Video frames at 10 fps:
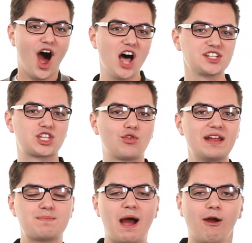Oz the
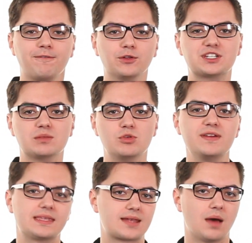Great and Powerful is a
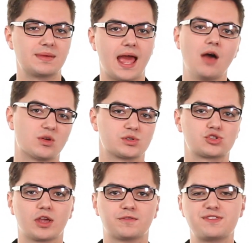movie that's coming out, and there was
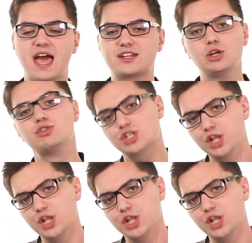a trailer for that too. Just